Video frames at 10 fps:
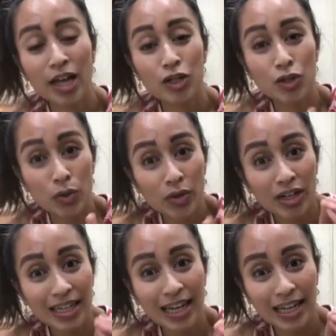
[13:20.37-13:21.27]
You are
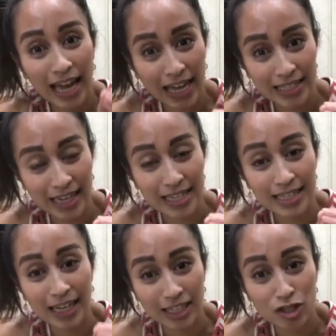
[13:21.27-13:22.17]
going to get
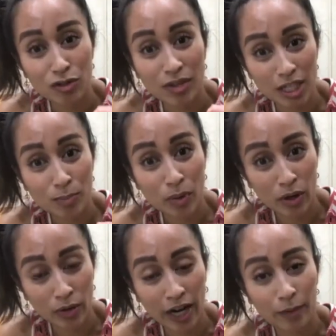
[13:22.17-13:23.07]
access into this
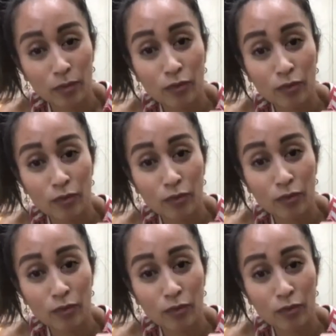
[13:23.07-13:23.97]
program
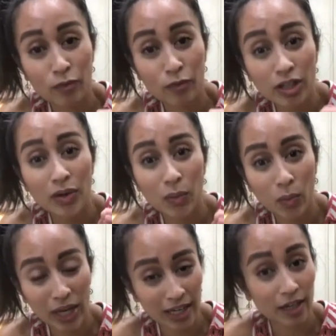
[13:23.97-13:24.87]
all
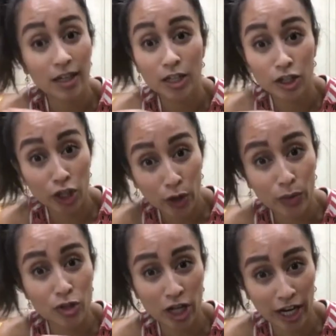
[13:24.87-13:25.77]
week,
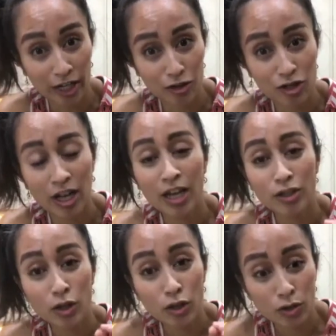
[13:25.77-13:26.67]
no charge.
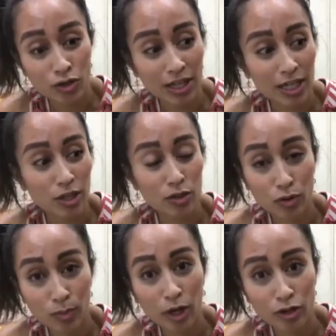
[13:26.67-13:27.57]
So usually this
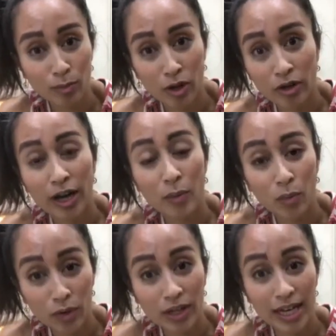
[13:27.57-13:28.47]
group coaching
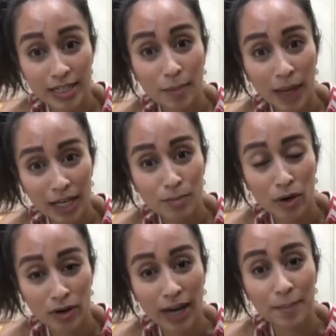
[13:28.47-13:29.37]
program is a paid
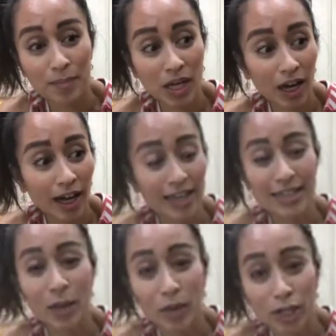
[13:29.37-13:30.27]
program, because
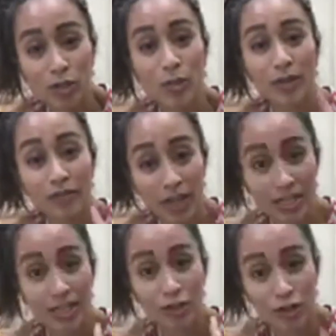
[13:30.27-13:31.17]
I want you to
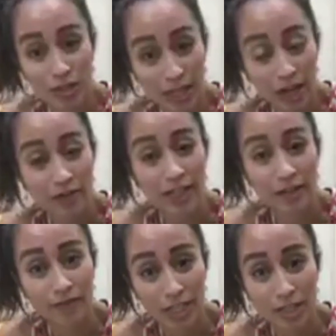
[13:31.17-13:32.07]
invest in yourself and
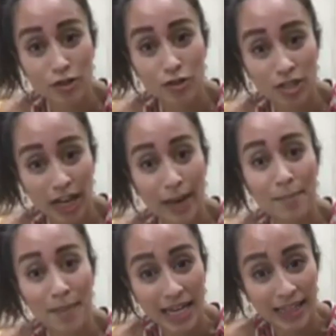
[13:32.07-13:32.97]
invest in your
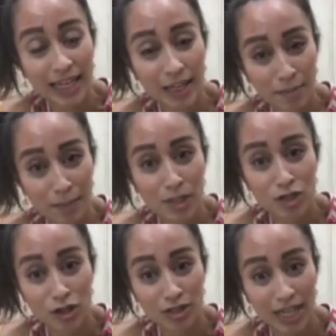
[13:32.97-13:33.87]
time, make that commitment
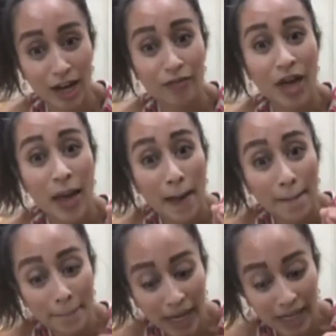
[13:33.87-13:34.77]
to yourself.
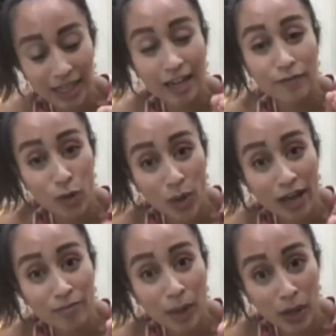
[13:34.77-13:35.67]
But if you
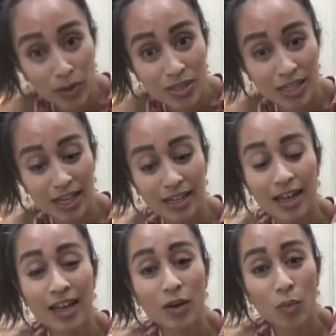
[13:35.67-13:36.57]
have
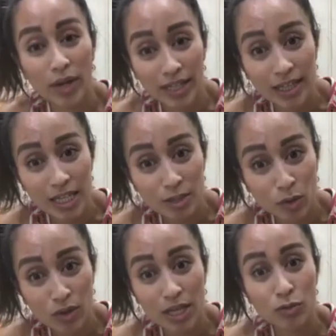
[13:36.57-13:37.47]
posted one of these
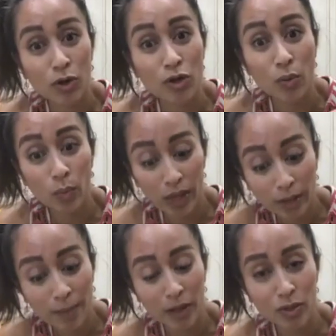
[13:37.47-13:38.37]
smoothies, or you
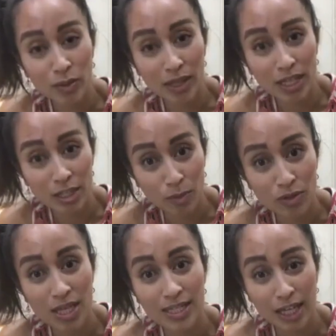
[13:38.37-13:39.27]
will post one of these
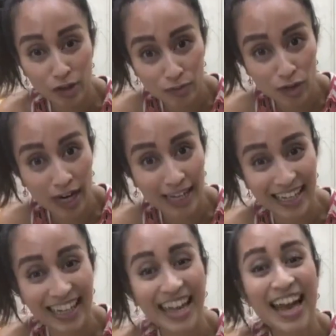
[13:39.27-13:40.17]
smoothies that you've tried
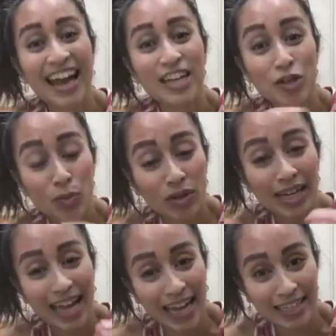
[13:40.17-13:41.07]
it, you will
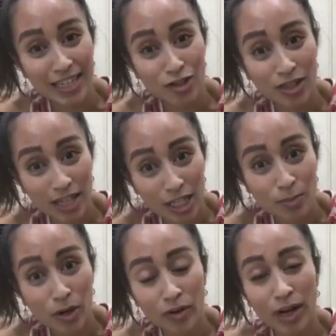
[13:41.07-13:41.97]
get access to this
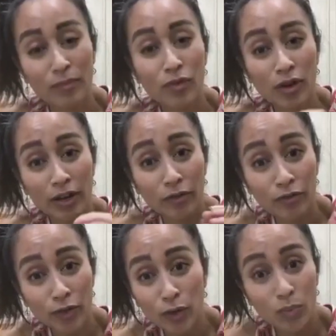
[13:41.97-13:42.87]
program for a
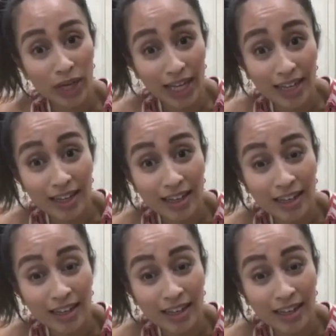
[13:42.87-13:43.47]
full week.